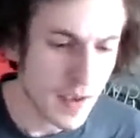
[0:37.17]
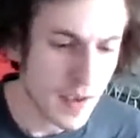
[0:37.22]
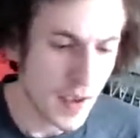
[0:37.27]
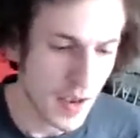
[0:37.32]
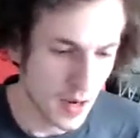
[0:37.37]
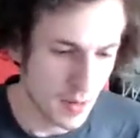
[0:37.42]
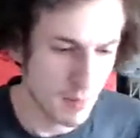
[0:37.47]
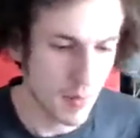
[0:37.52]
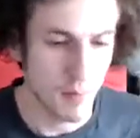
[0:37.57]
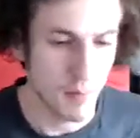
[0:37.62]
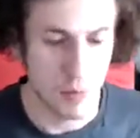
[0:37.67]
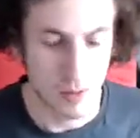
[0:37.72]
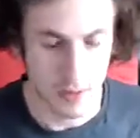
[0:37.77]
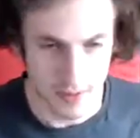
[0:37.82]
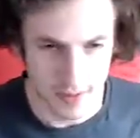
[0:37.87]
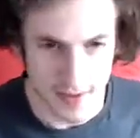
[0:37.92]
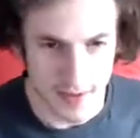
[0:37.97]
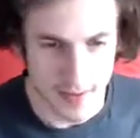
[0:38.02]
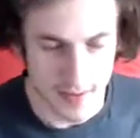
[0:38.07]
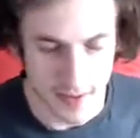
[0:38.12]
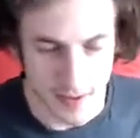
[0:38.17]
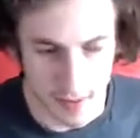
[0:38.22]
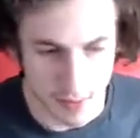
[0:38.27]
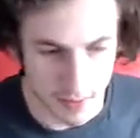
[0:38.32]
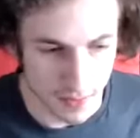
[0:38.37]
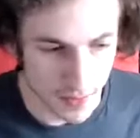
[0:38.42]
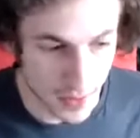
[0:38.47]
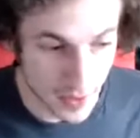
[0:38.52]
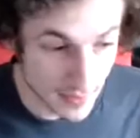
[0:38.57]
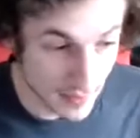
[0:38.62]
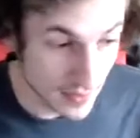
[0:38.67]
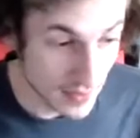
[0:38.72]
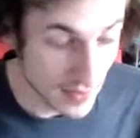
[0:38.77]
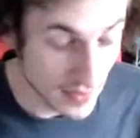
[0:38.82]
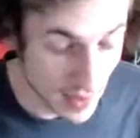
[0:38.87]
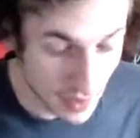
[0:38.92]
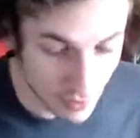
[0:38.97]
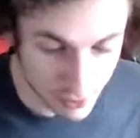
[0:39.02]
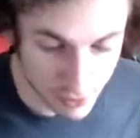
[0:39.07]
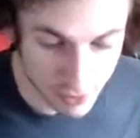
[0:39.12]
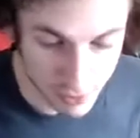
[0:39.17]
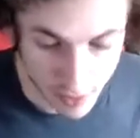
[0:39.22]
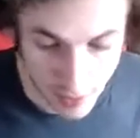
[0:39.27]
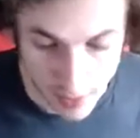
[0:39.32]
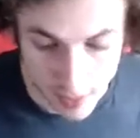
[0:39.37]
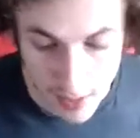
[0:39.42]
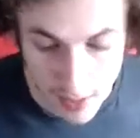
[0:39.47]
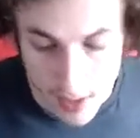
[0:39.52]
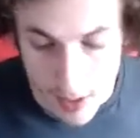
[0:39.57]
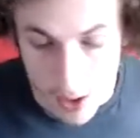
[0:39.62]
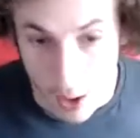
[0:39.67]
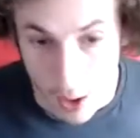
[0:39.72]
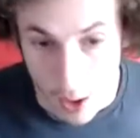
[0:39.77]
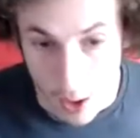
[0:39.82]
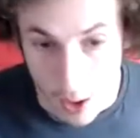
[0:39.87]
in a bit more detail than I did yesterday.